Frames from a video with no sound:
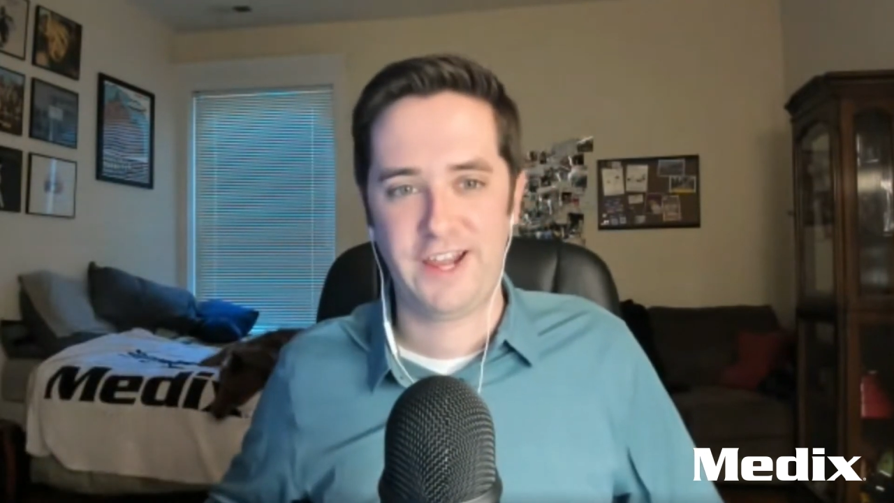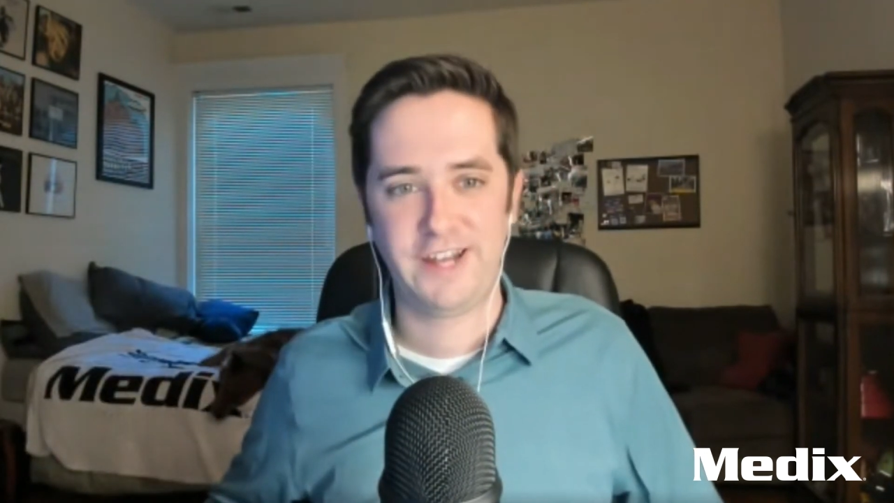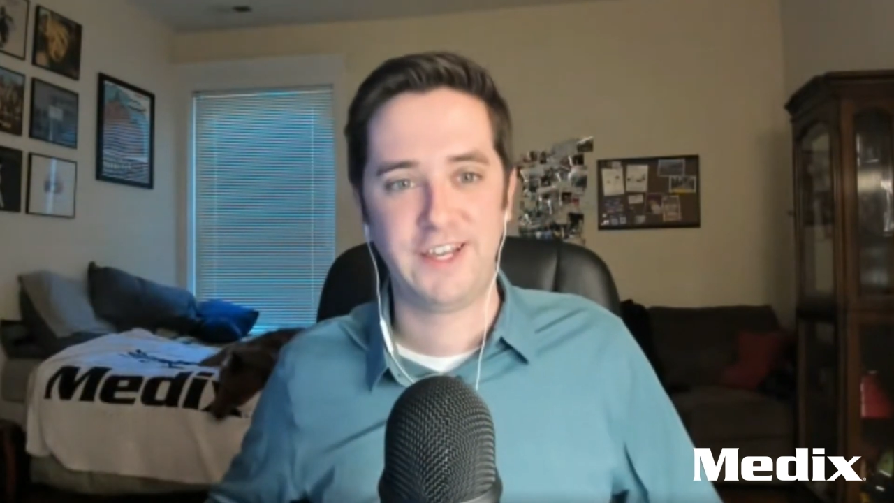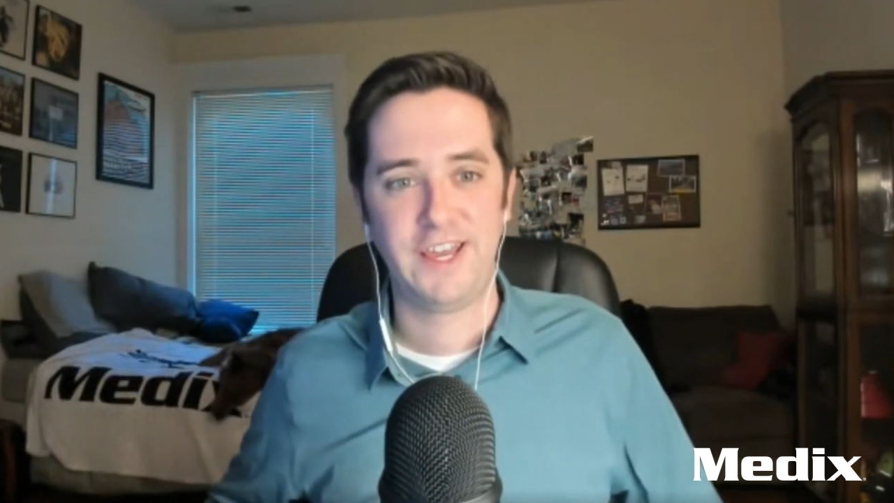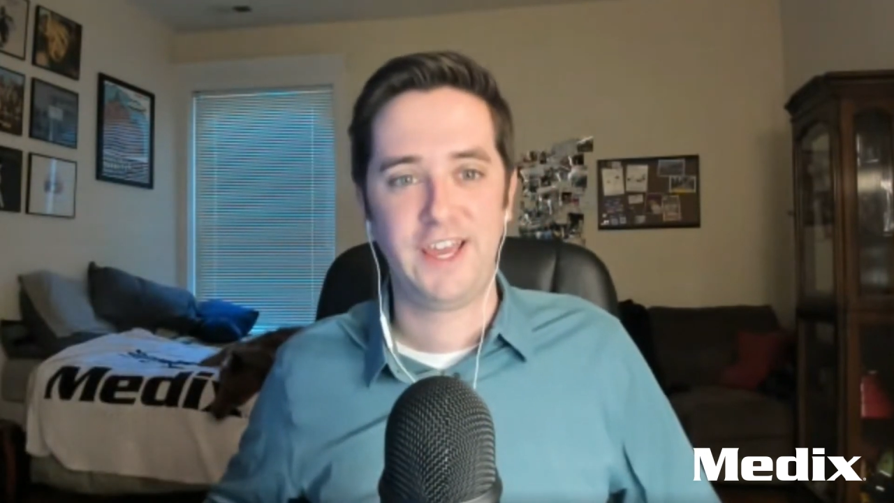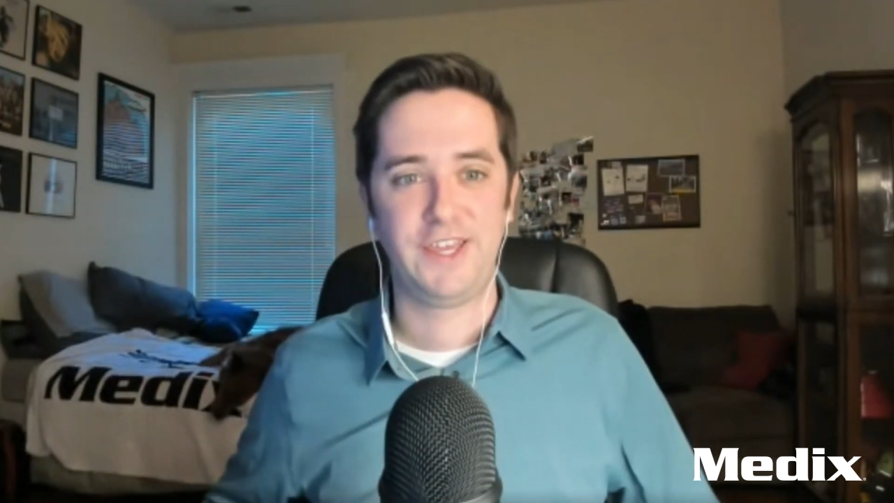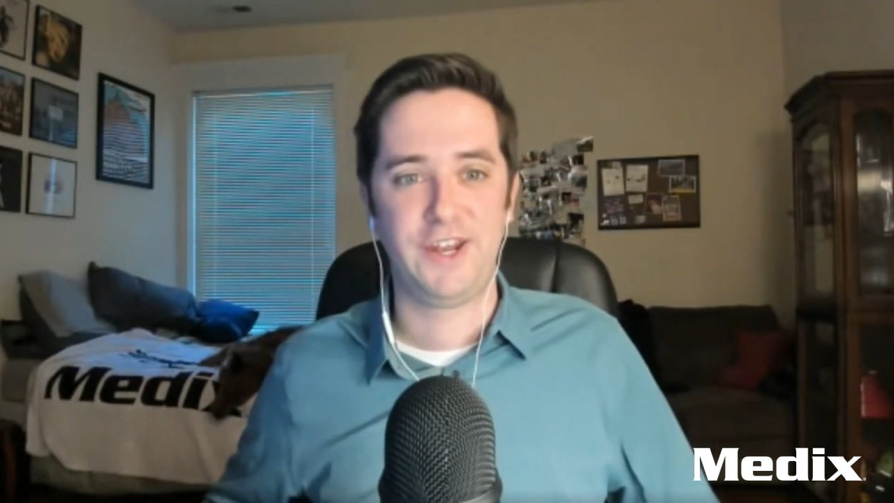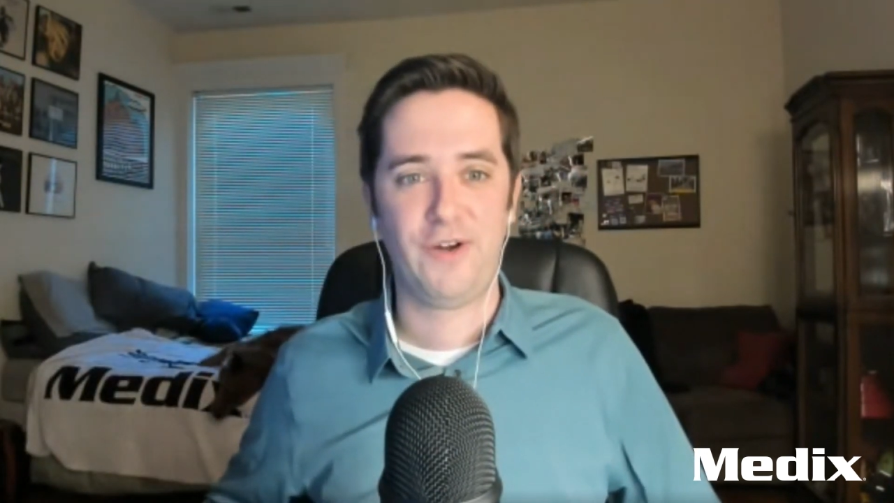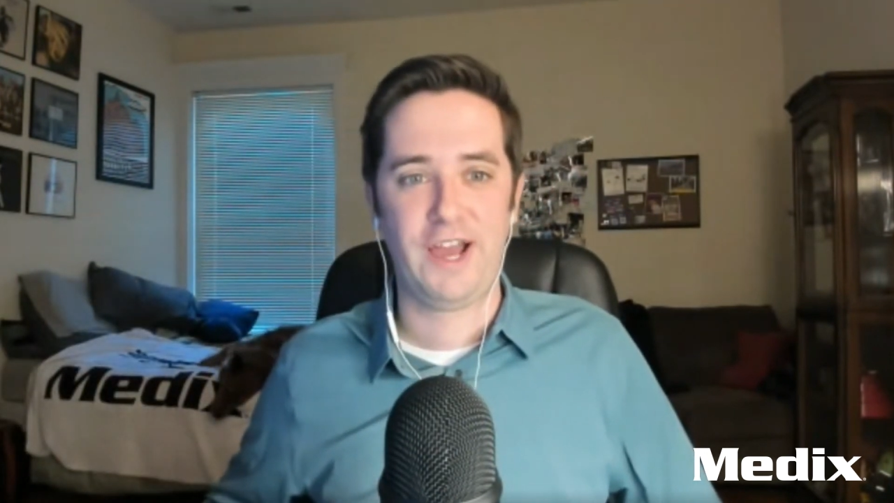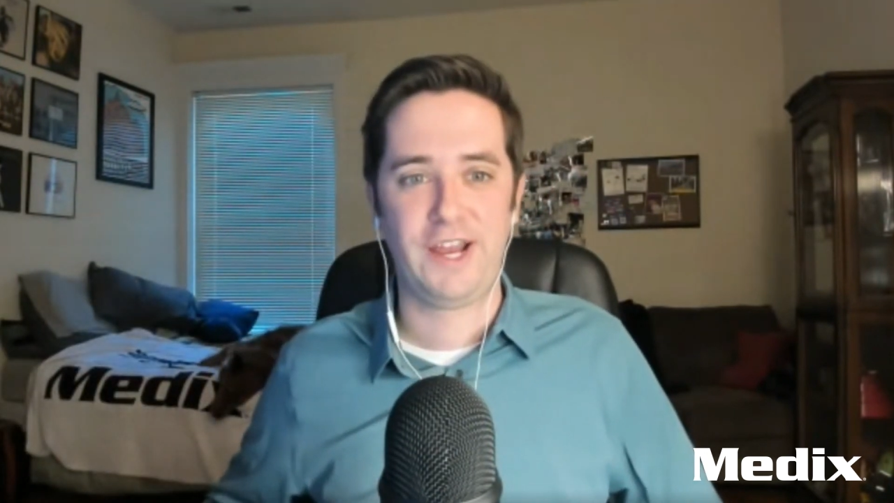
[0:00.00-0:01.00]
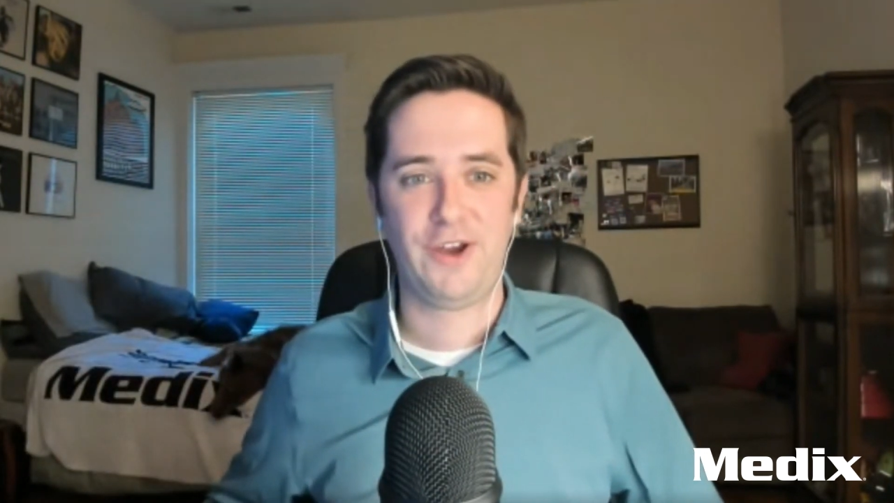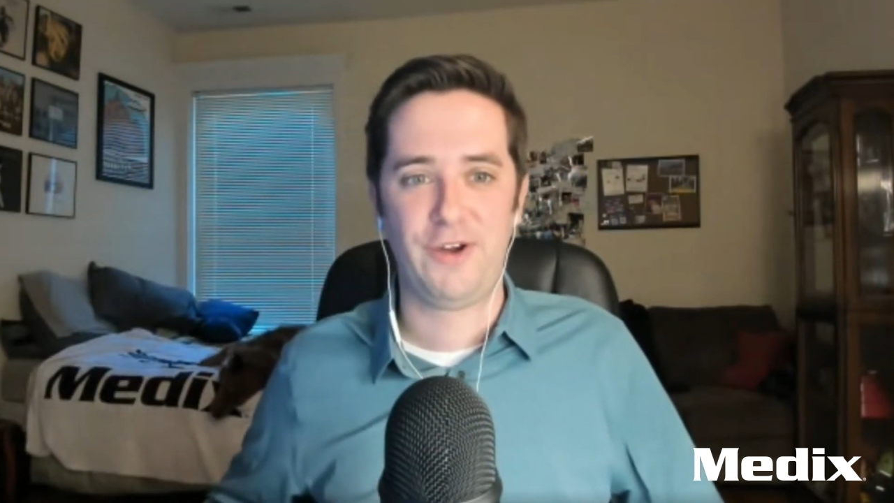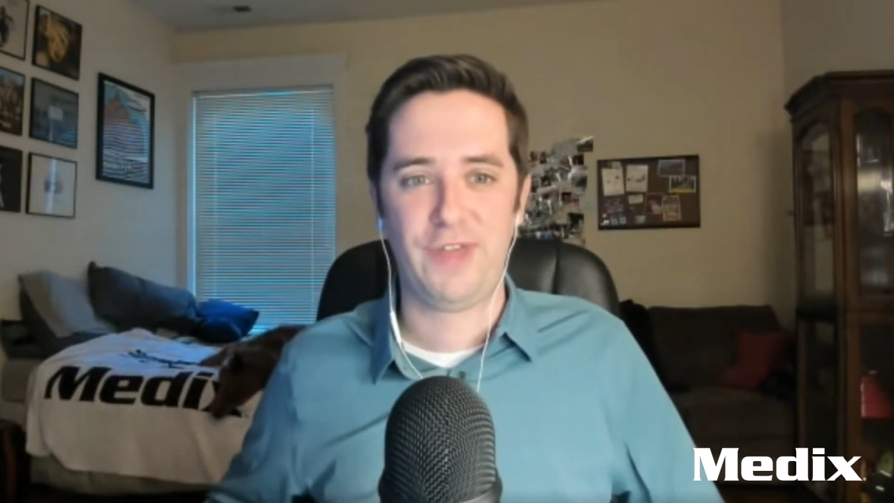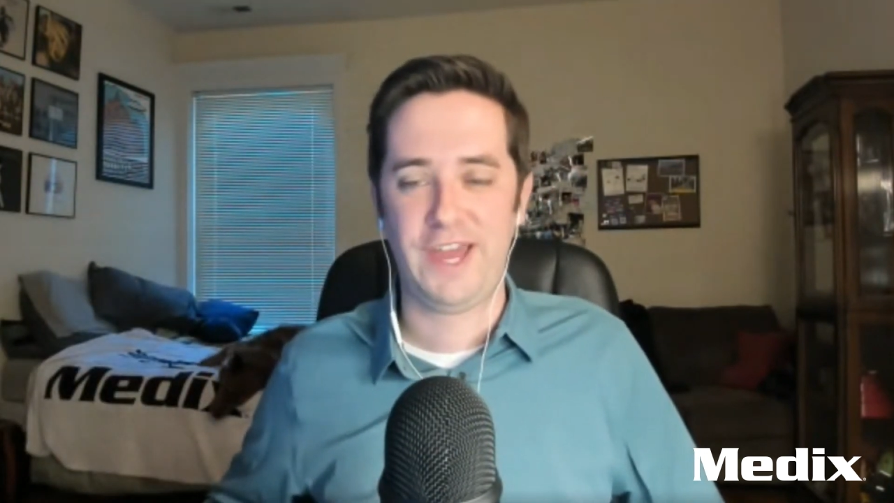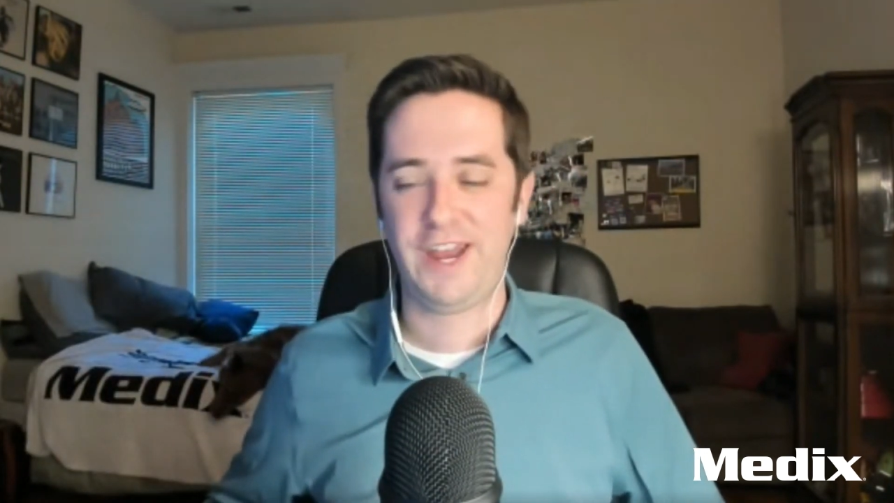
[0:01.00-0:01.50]
and I
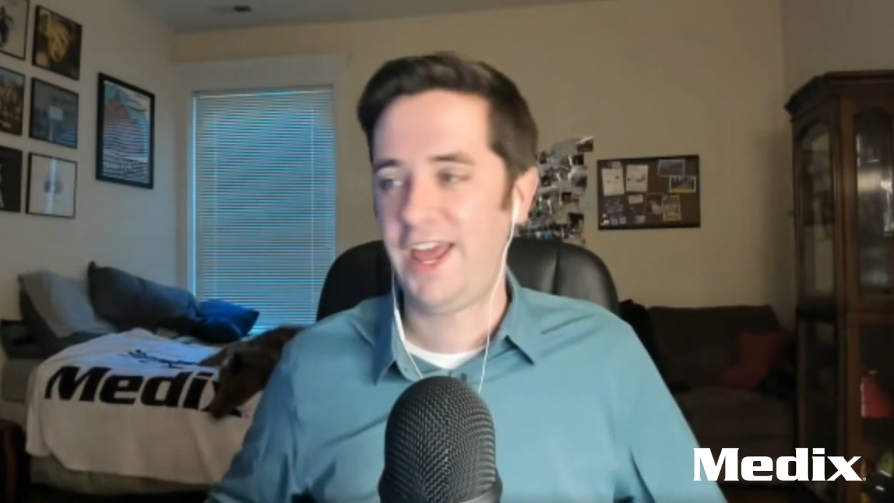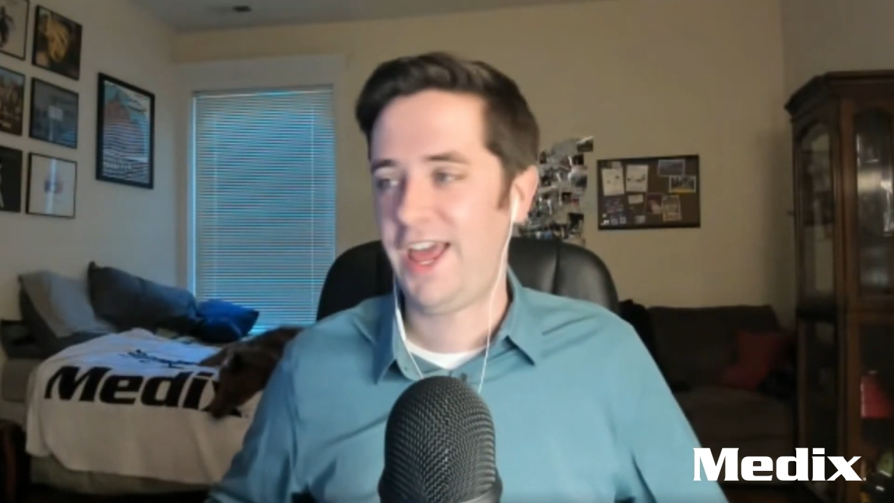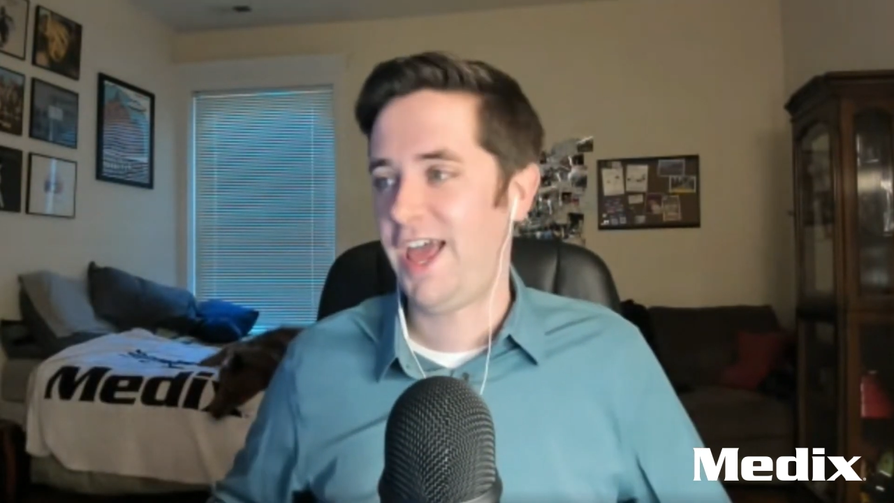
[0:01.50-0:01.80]
know that